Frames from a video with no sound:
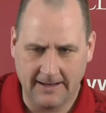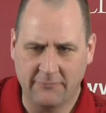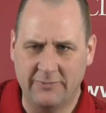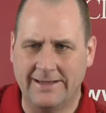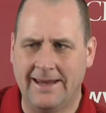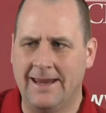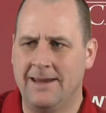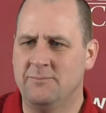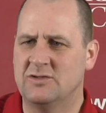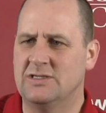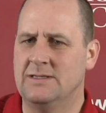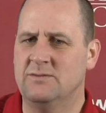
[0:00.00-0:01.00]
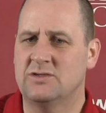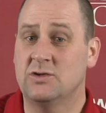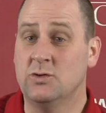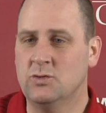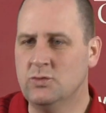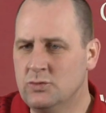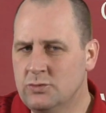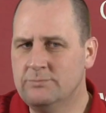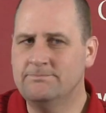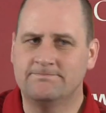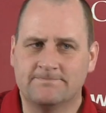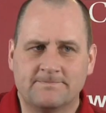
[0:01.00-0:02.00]
Every game seems to,
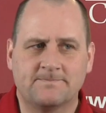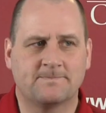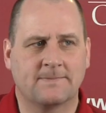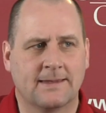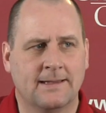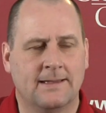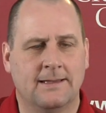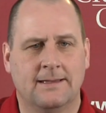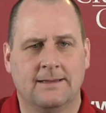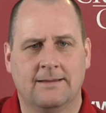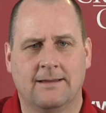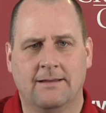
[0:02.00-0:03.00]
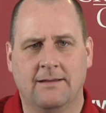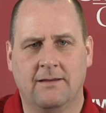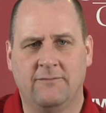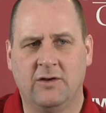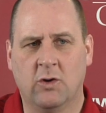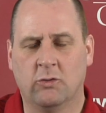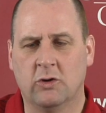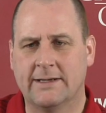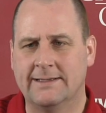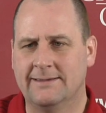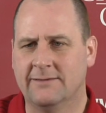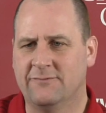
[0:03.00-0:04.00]
if you don't
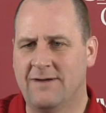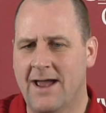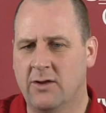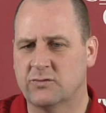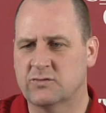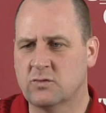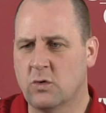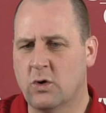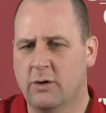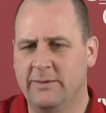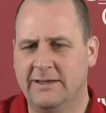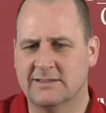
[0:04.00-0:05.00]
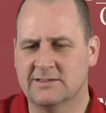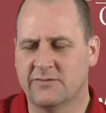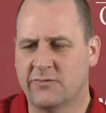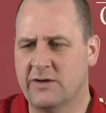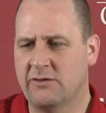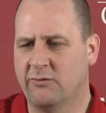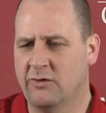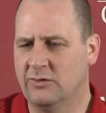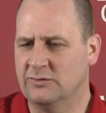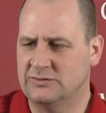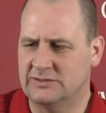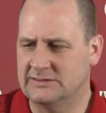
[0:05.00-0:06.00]
look at the final score because of free
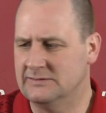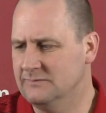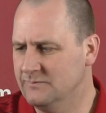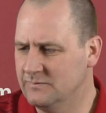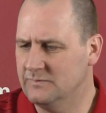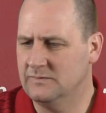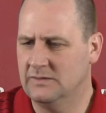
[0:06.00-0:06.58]
throws and